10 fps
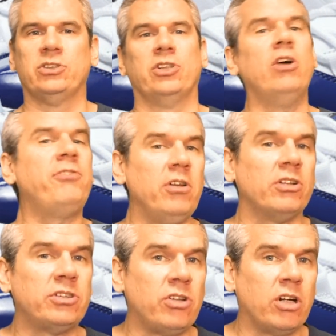There's an awful
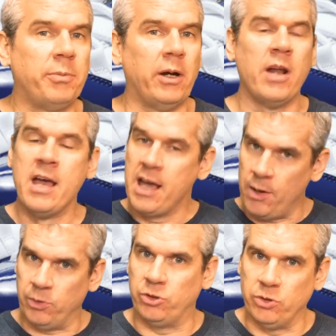lot to talk about,
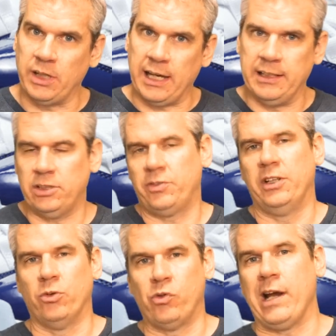and we'll do that in this
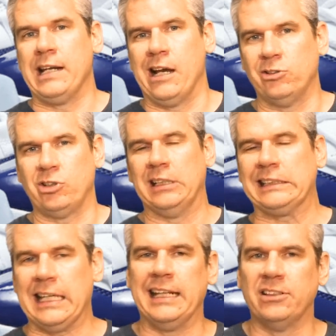video right now. So
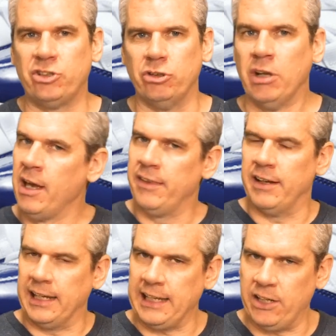let's get into the
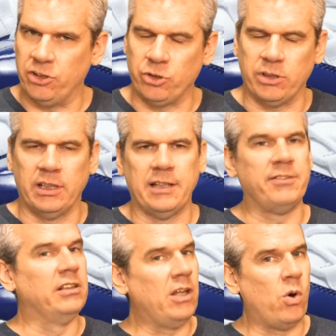Nike Air Jordan
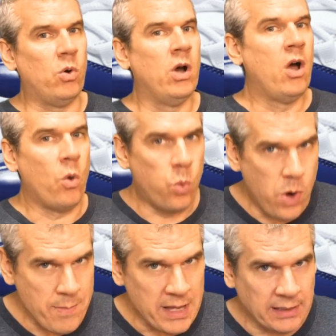11 Low
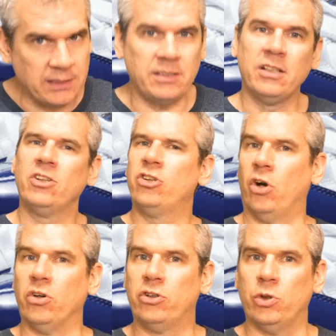Women's
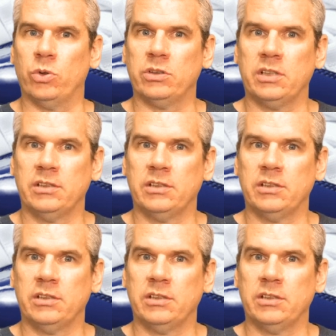Concord.